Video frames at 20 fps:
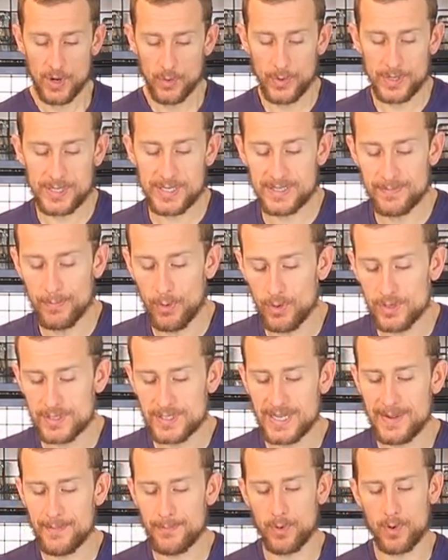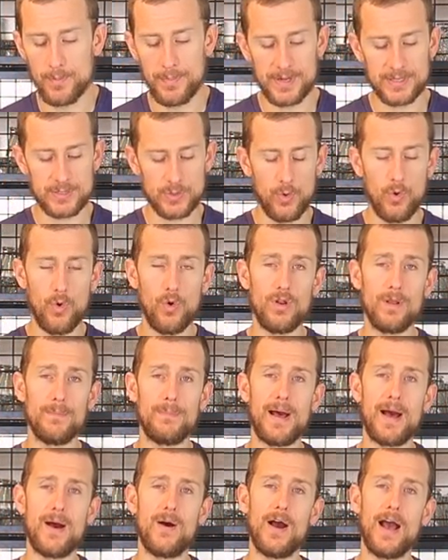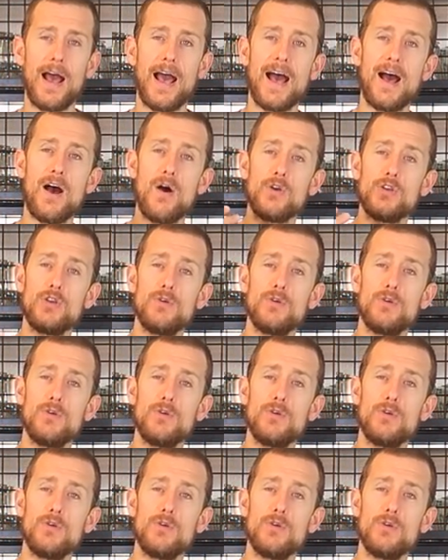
which is more simple, but it's all about how